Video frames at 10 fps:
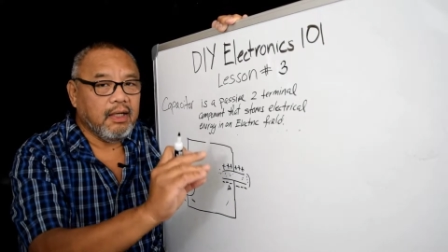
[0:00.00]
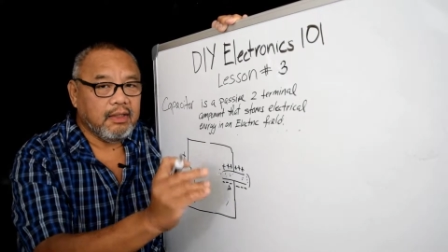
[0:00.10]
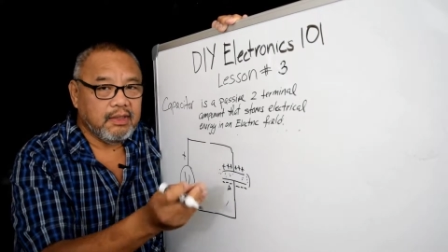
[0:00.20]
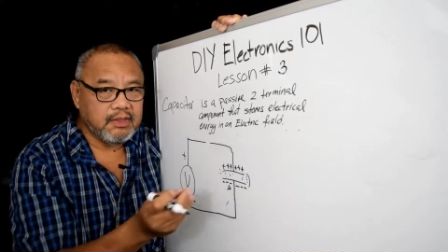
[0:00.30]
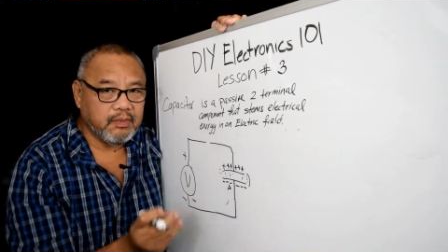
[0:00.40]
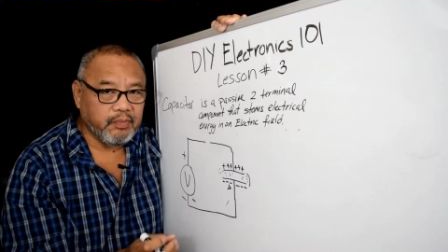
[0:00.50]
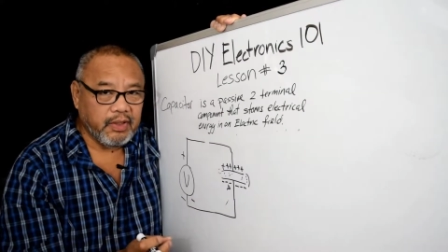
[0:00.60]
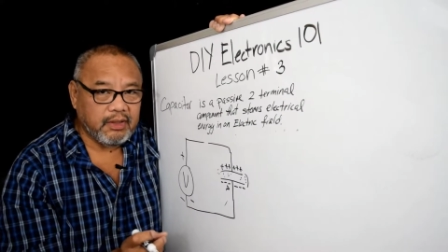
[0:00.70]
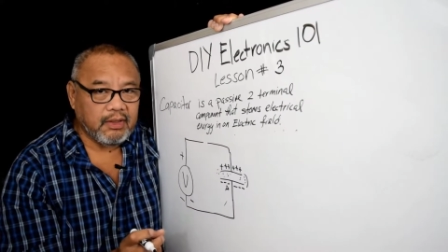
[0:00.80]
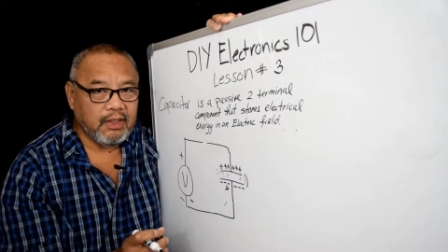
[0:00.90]

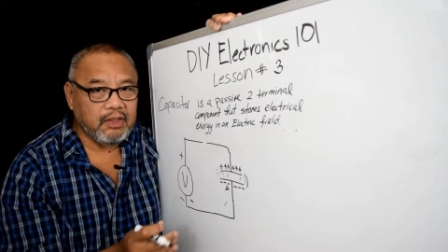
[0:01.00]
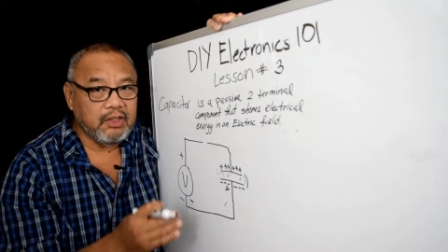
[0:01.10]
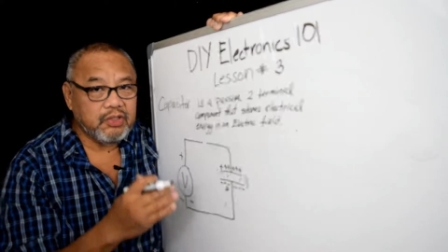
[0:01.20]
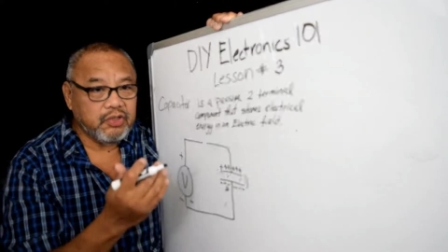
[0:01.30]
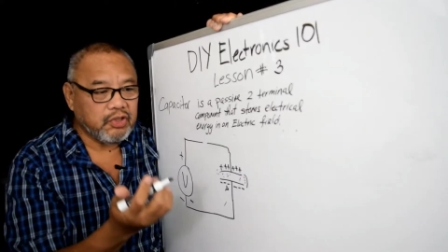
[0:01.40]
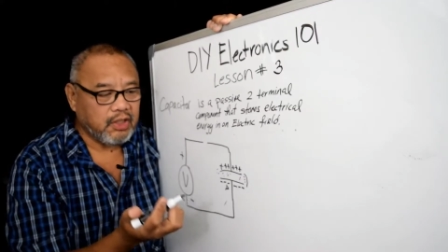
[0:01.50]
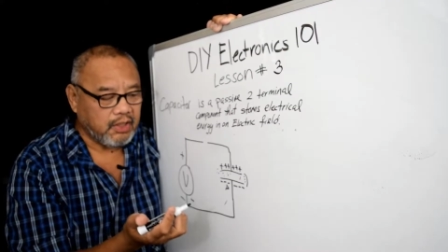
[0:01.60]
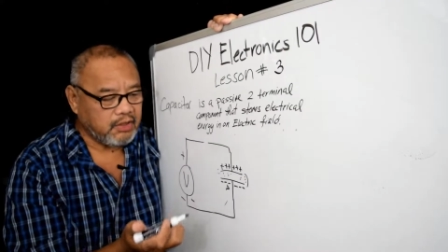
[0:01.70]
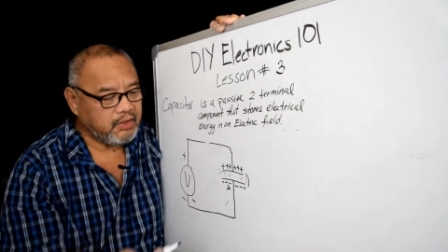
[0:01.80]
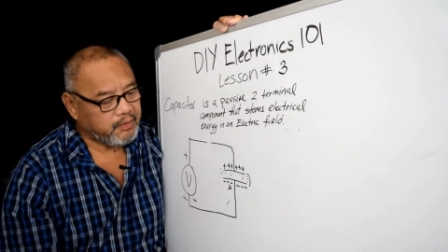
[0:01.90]
dissipate and
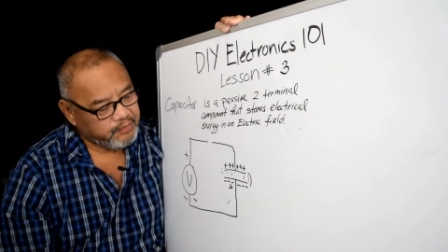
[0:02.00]
discharge.